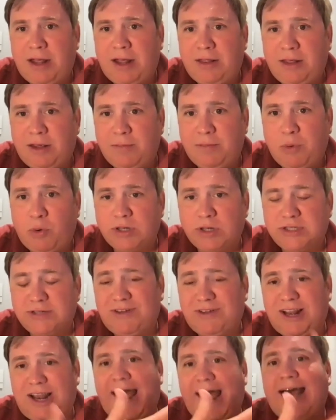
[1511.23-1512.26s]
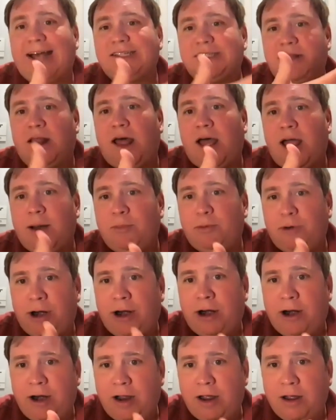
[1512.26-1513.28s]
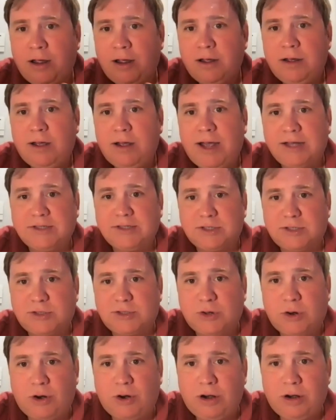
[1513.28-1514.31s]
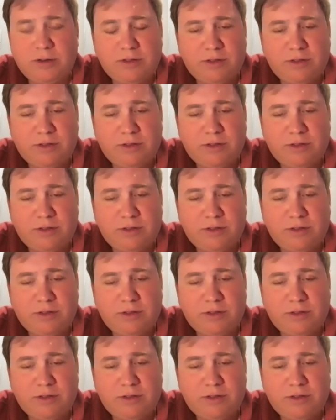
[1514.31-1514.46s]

and the importance of a last library as a start.